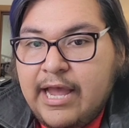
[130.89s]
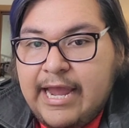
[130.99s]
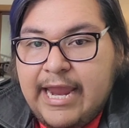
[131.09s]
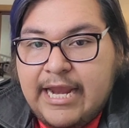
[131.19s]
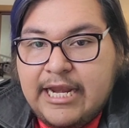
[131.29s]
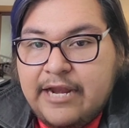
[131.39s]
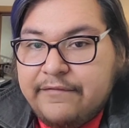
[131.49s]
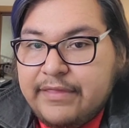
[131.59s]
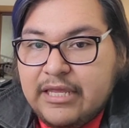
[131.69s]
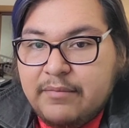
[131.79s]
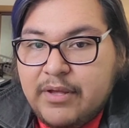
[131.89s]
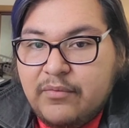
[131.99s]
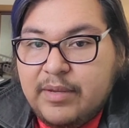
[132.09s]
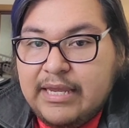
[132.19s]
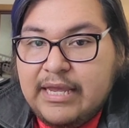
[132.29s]
I hated everything
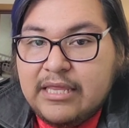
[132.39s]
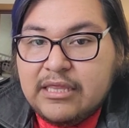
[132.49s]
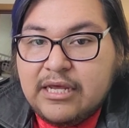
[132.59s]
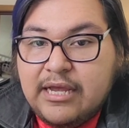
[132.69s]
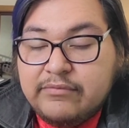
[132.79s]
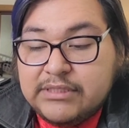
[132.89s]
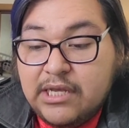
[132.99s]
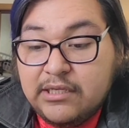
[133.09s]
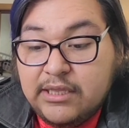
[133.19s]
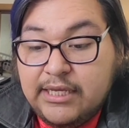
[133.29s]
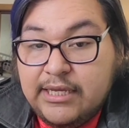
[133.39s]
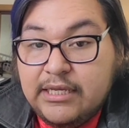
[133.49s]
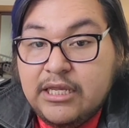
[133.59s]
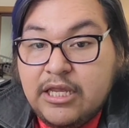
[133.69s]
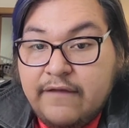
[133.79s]
about me. I thought I was
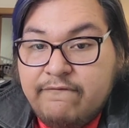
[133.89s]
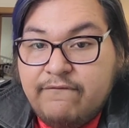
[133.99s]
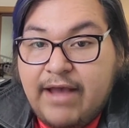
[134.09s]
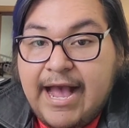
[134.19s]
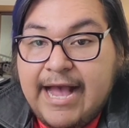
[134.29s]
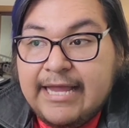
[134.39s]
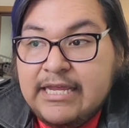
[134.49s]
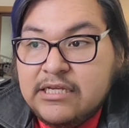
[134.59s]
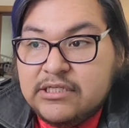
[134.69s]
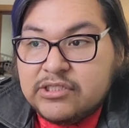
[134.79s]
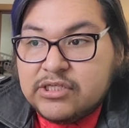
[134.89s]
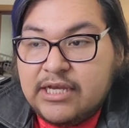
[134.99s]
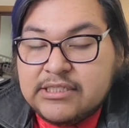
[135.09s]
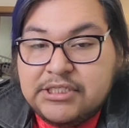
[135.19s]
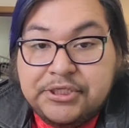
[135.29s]
ugly, fat,
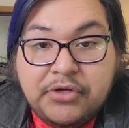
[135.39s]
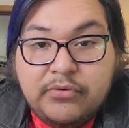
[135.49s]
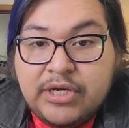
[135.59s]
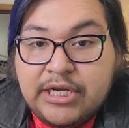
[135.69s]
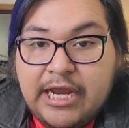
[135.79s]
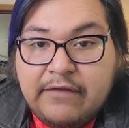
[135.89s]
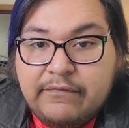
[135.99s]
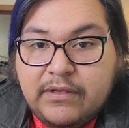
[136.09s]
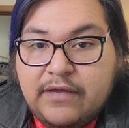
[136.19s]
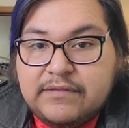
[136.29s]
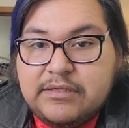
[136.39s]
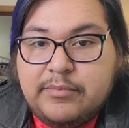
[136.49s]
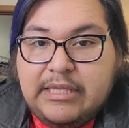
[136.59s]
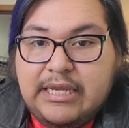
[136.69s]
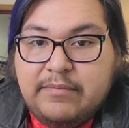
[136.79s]
disgusting. No one could ever love
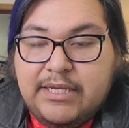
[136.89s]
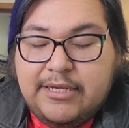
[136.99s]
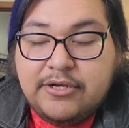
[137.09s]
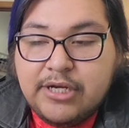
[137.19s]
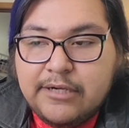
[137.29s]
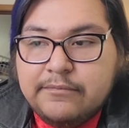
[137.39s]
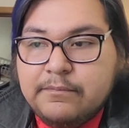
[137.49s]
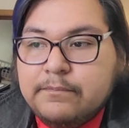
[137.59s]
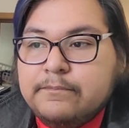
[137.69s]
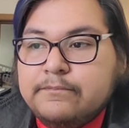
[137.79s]
someone like me, you know?